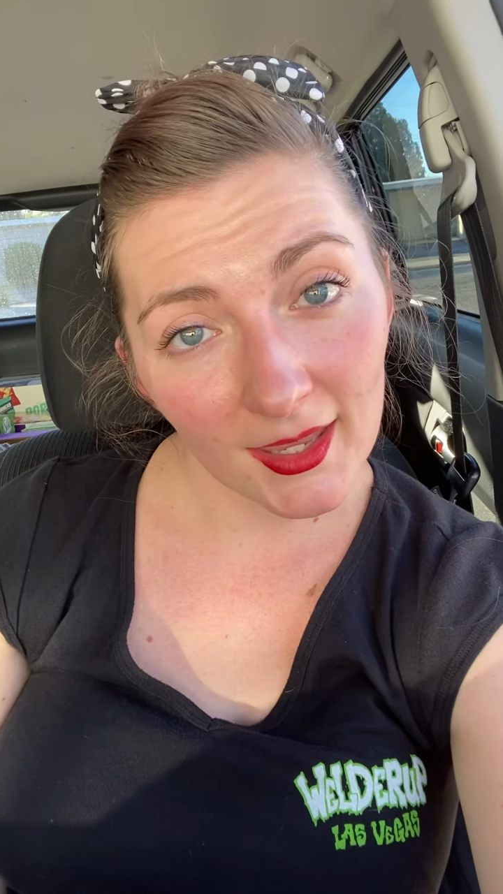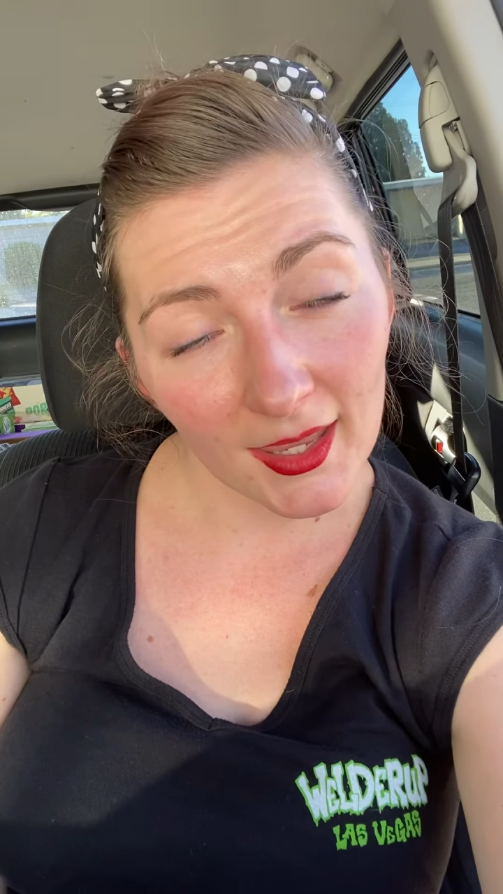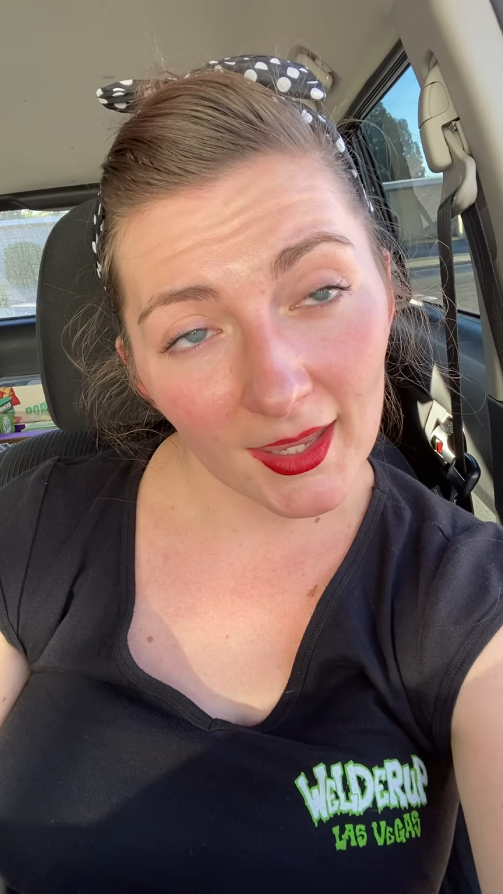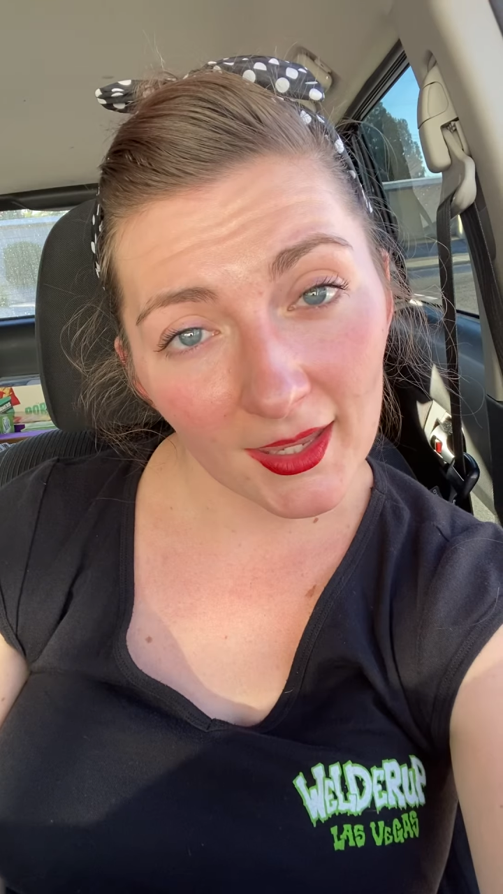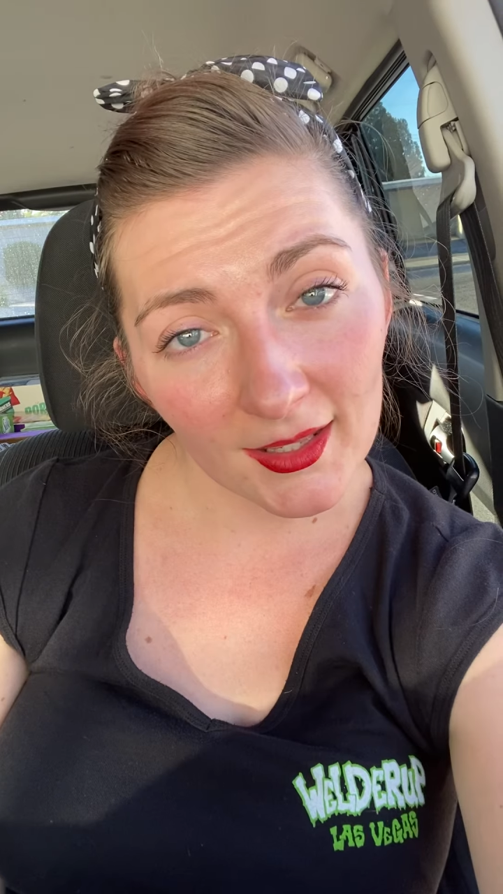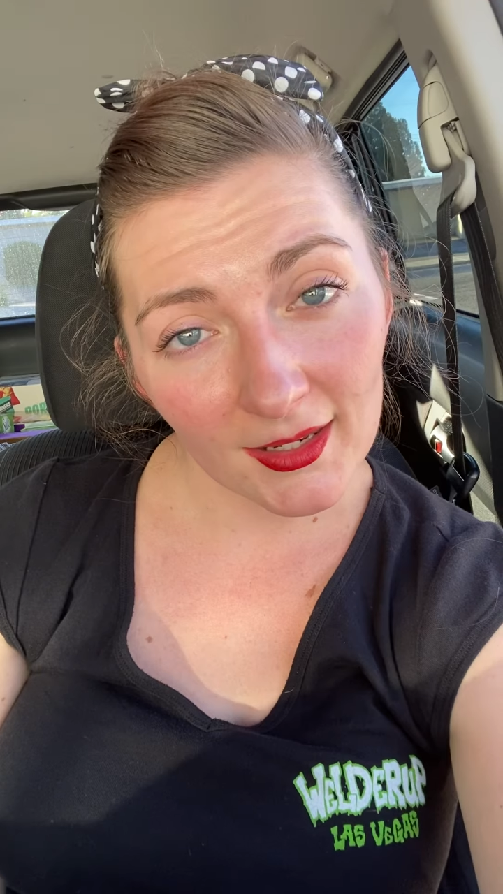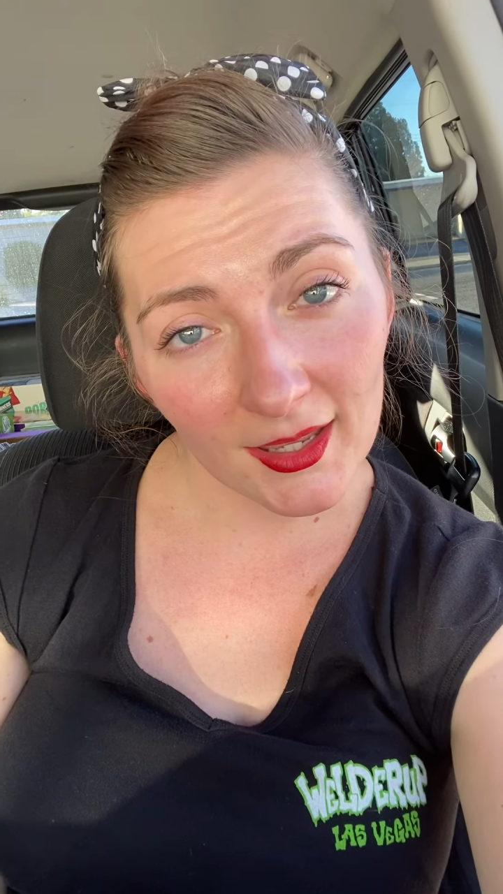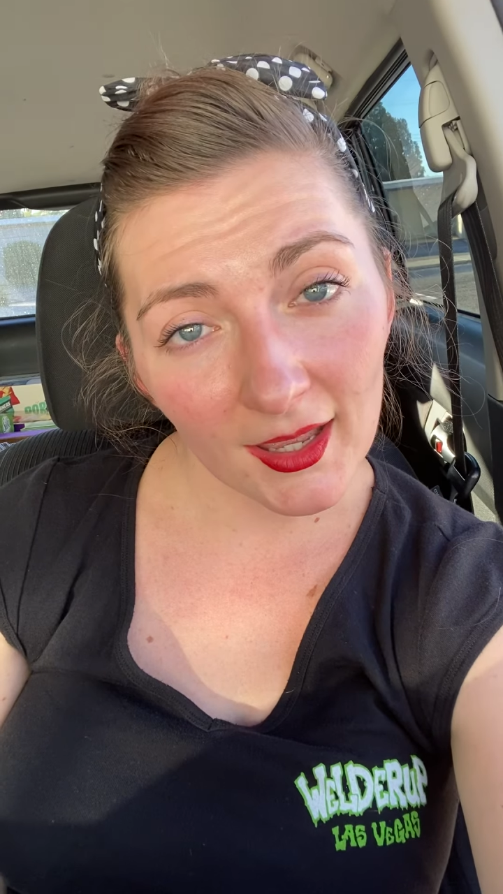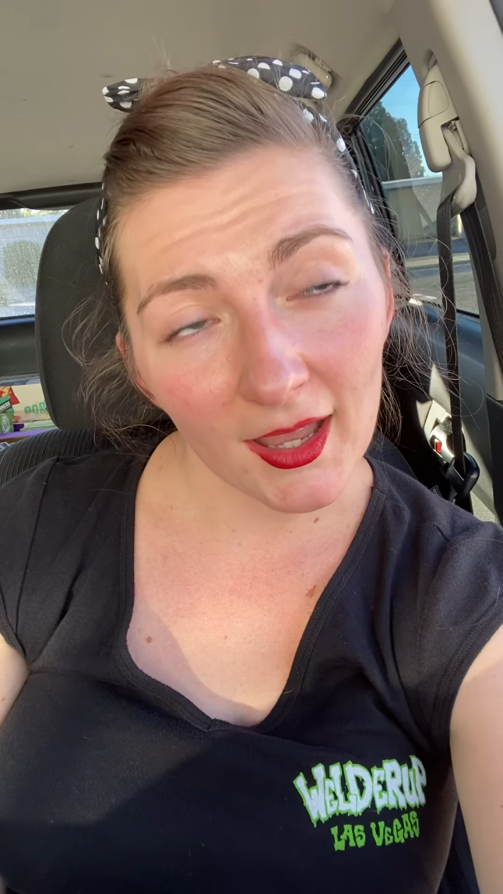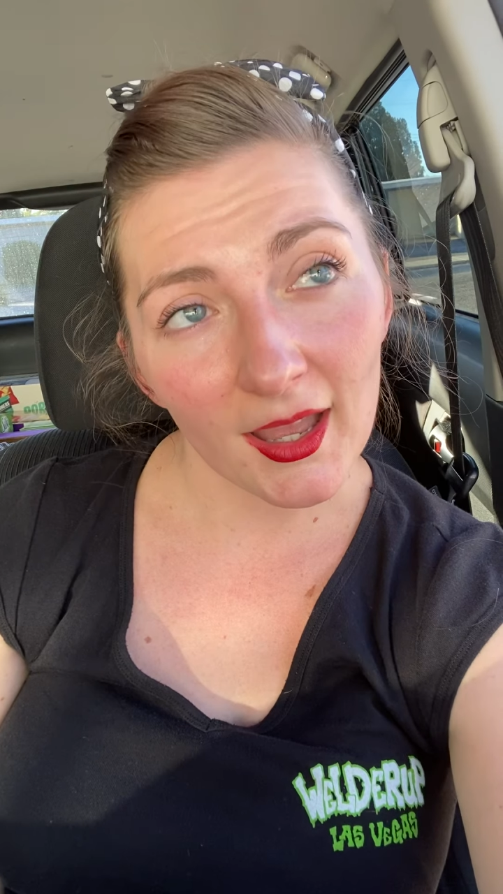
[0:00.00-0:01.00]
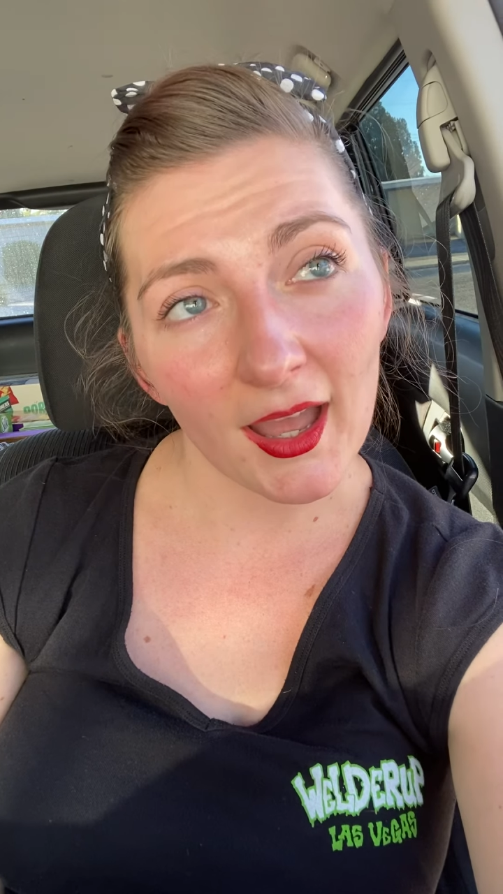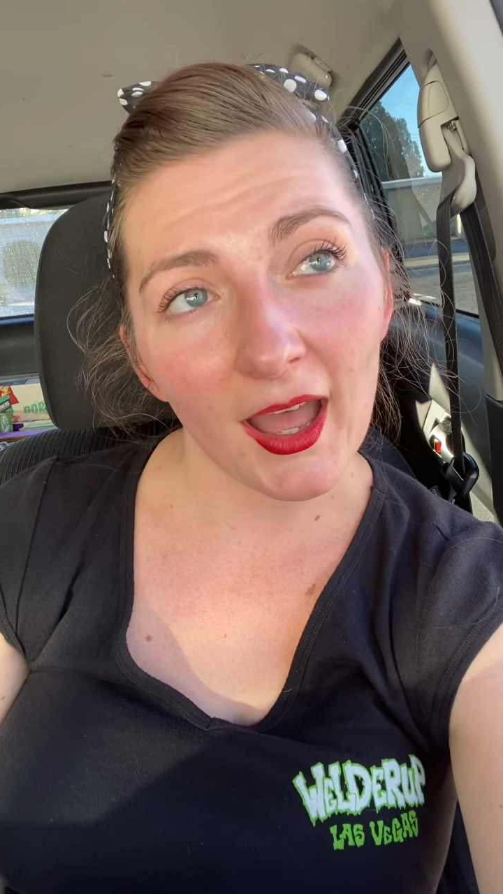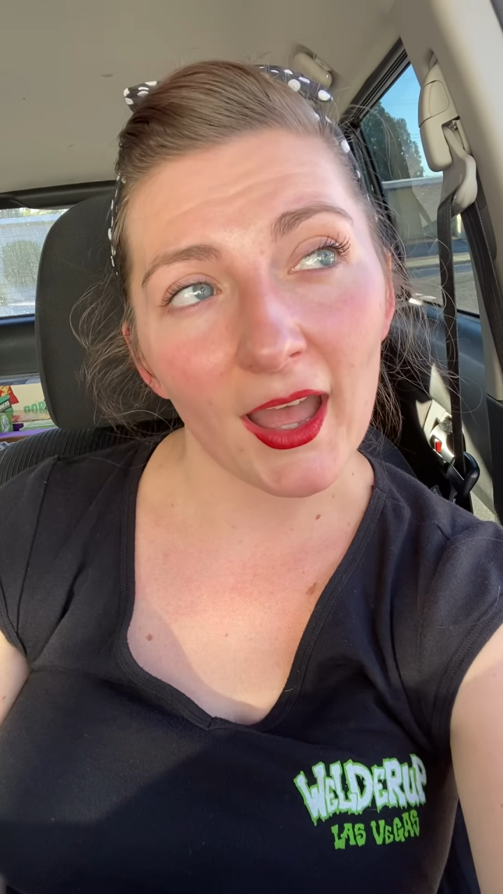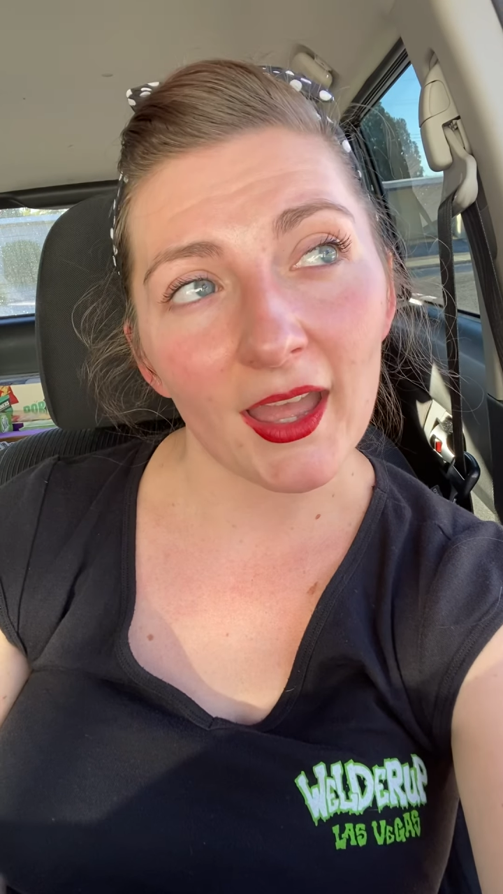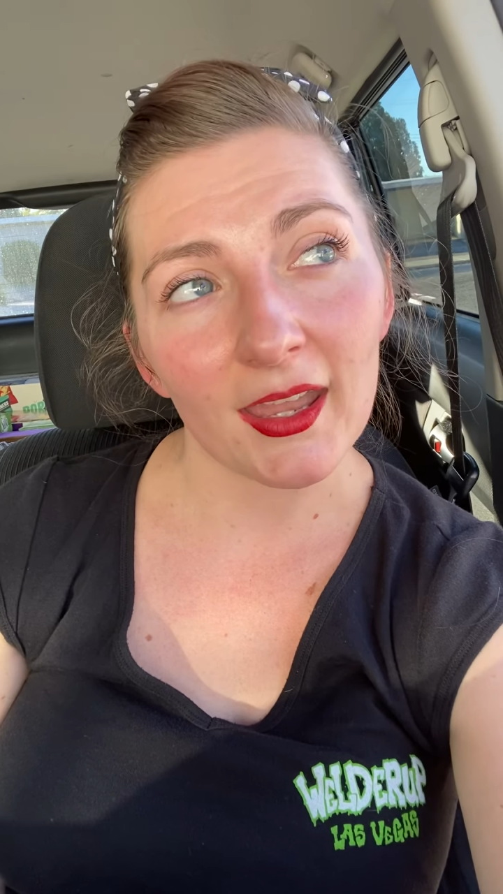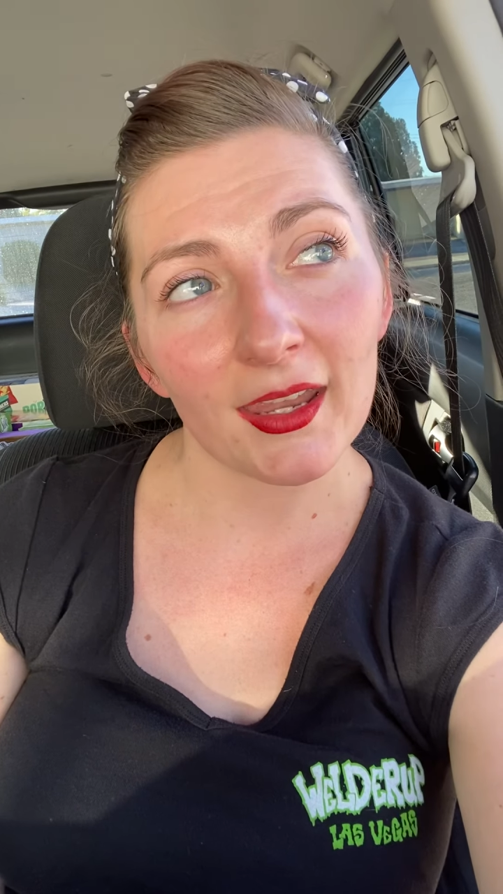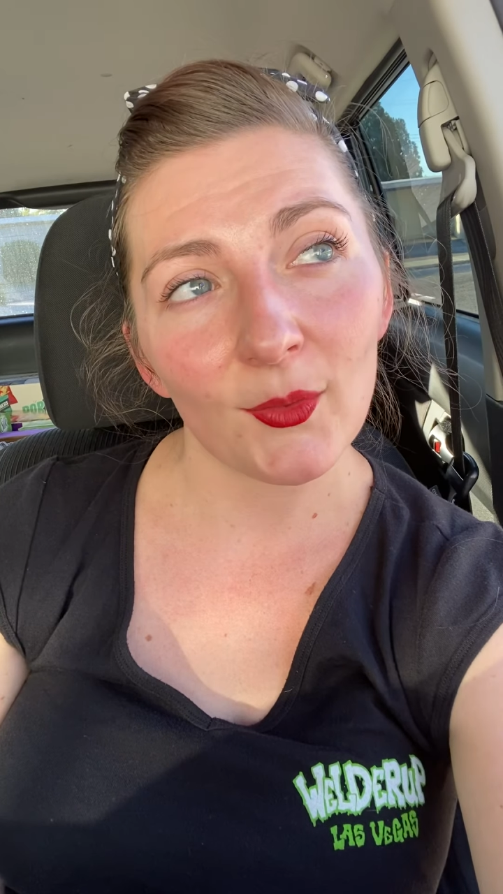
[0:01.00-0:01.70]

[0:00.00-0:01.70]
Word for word: and I